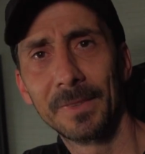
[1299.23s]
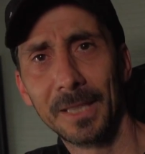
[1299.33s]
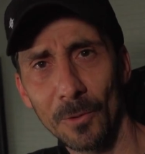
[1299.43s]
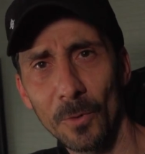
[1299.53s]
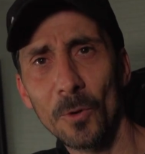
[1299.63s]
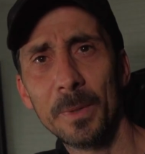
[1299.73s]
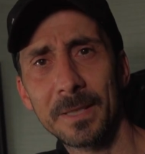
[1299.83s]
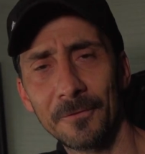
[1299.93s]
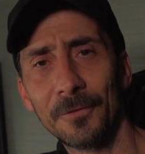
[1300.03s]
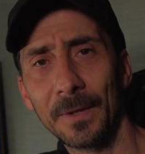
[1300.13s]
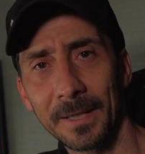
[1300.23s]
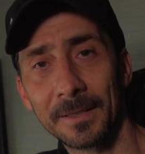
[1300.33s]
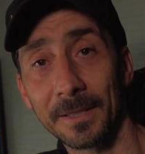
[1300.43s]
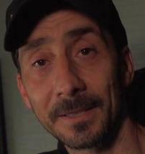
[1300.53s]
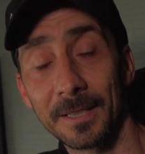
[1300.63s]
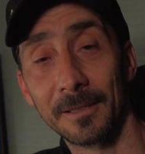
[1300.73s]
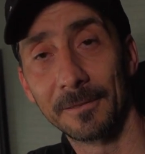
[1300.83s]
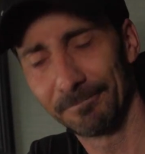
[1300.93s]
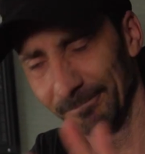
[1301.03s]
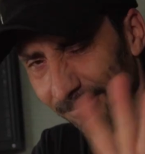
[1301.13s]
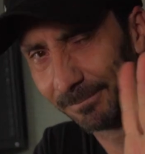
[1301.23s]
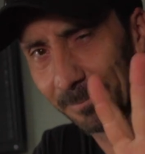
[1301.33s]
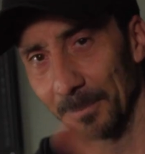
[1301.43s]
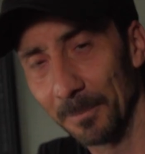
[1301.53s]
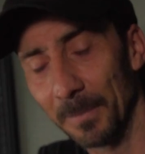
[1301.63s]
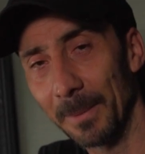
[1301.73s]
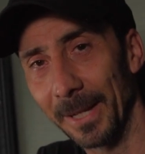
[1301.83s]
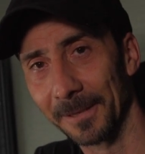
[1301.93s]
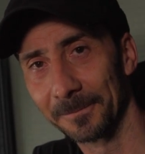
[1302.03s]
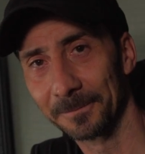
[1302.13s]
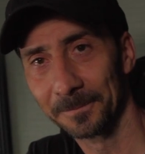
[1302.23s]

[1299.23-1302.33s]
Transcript: There will be something interesting. Bye-bye.